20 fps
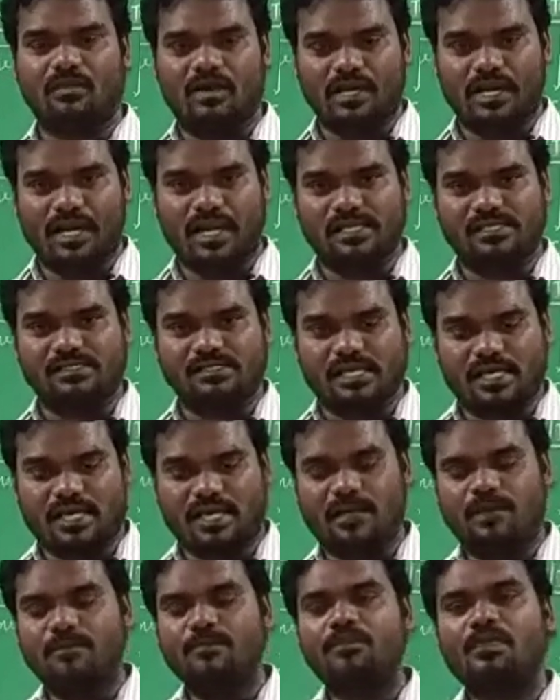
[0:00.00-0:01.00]
One is
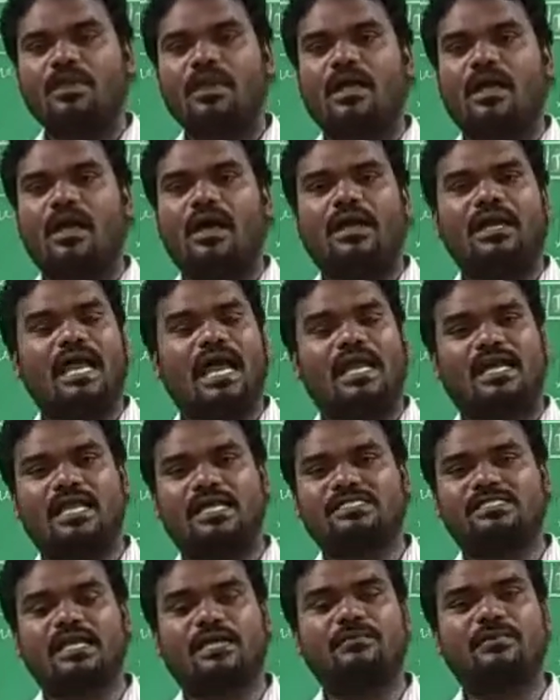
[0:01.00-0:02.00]
a
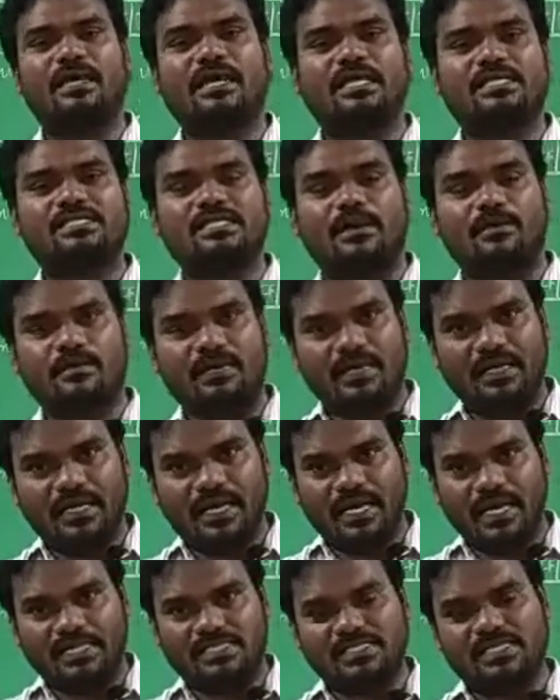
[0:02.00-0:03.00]
data segment is
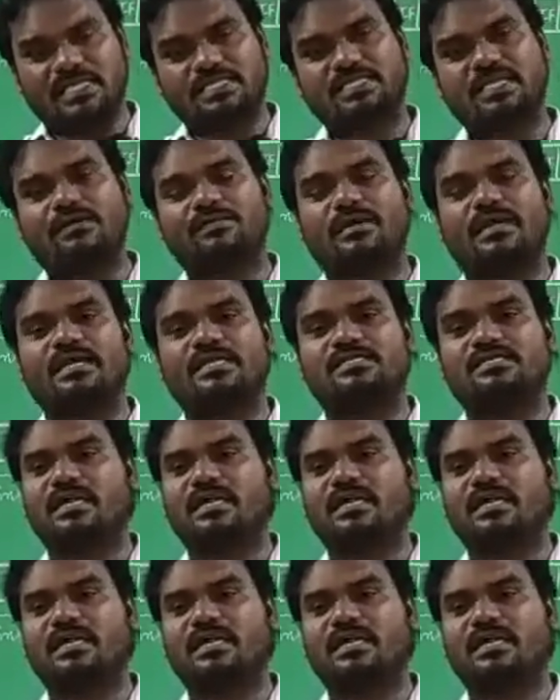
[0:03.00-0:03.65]
completed, extra segment is